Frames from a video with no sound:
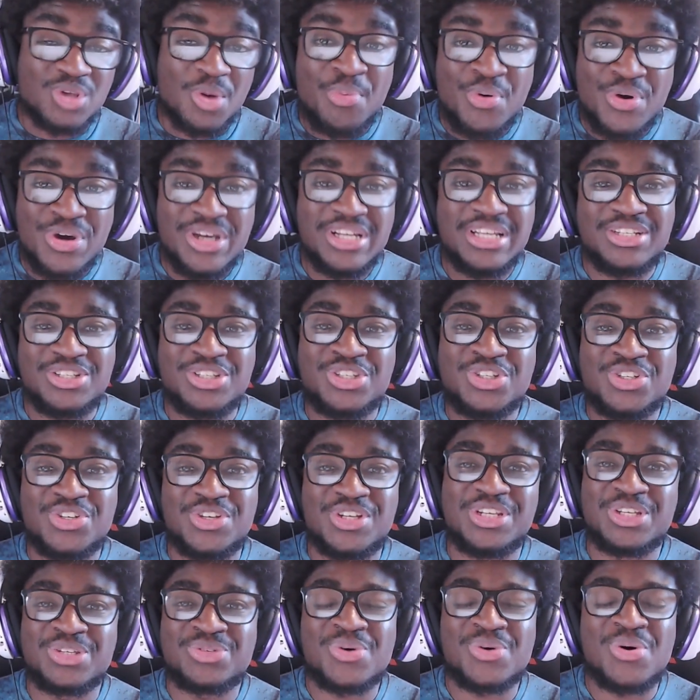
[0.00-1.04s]
there was a point in the
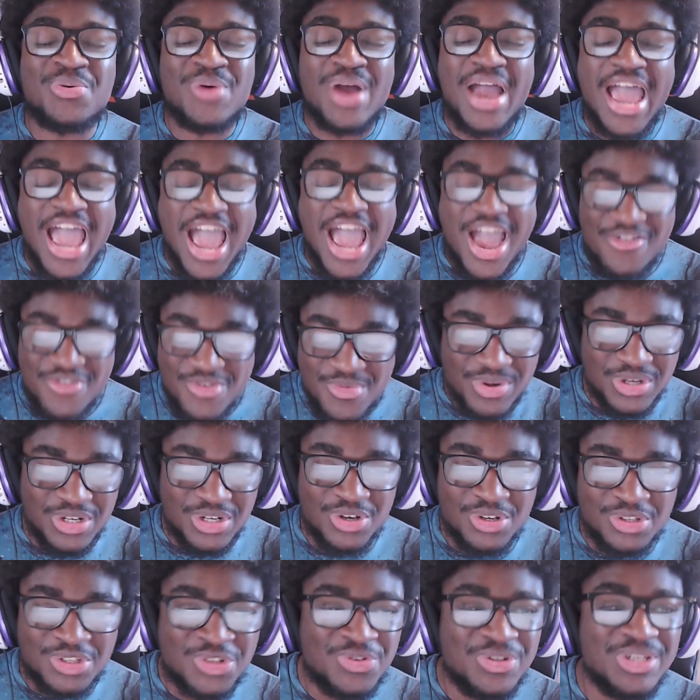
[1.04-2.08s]
screening as well where
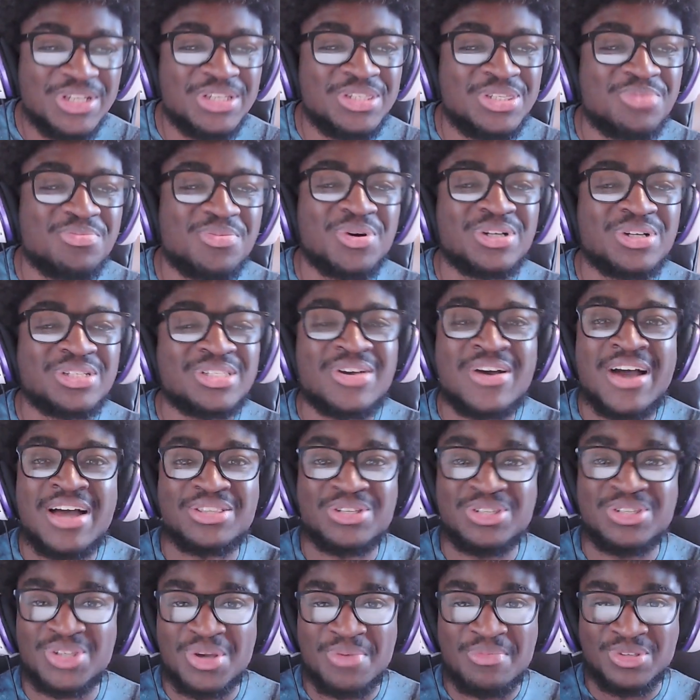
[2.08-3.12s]
everybody was creasing because of
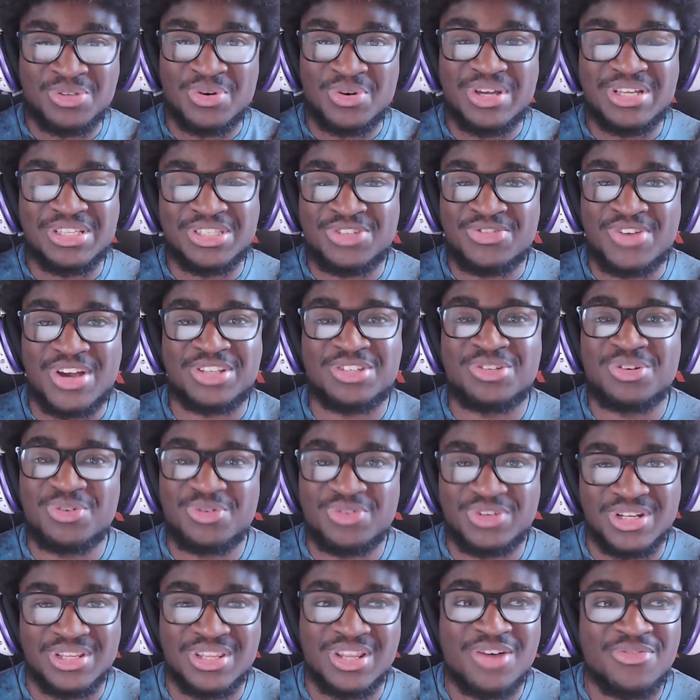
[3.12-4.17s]
how the summons were interacting
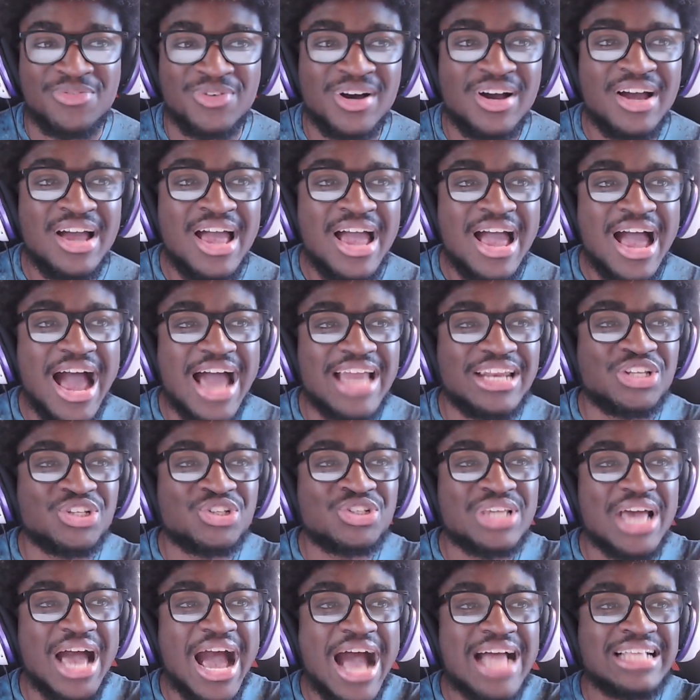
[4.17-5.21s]
with one another, and
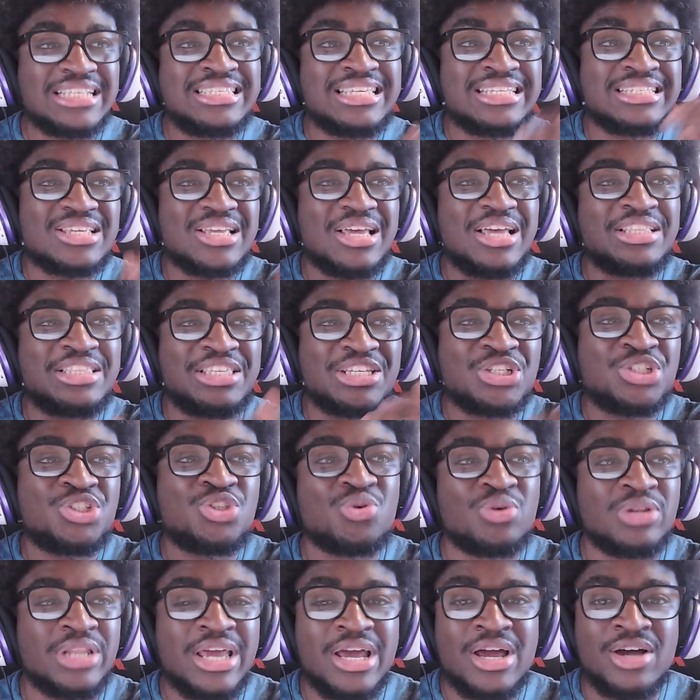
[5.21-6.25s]
it just adds this
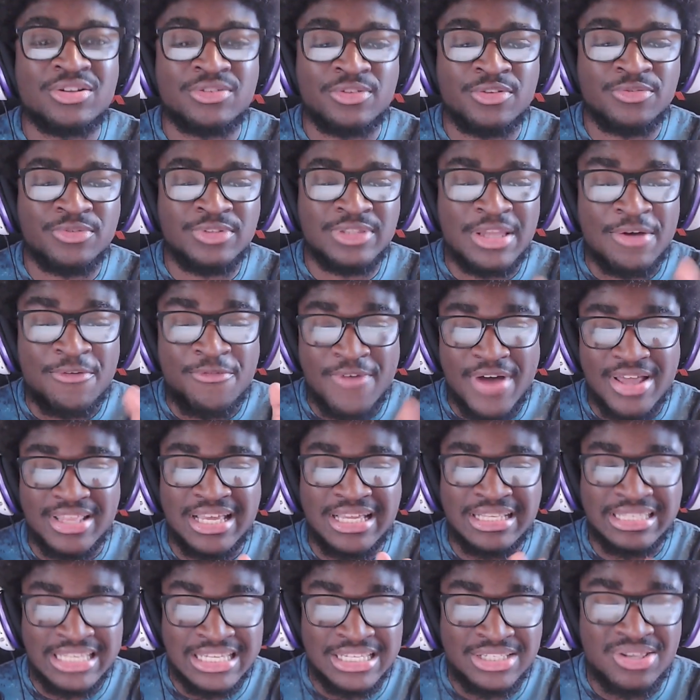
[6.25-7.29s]
additional layer, the
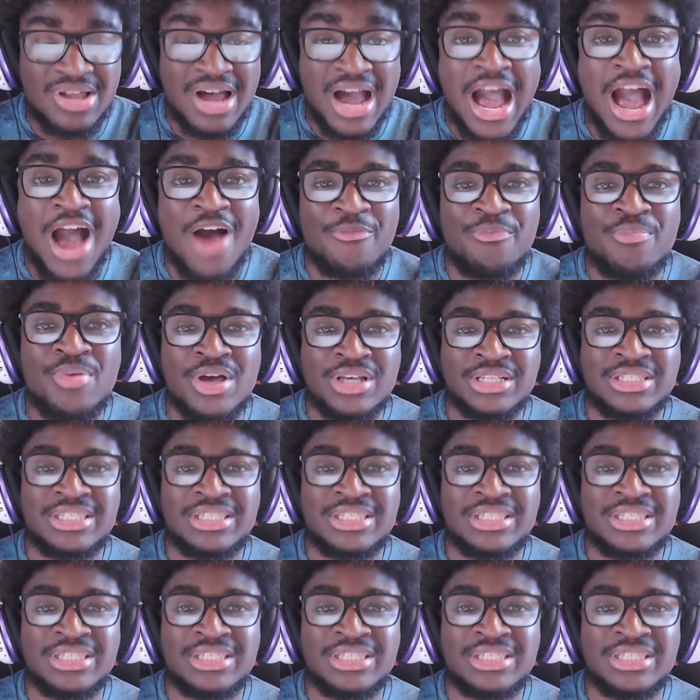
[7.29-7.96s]
fact that these lot have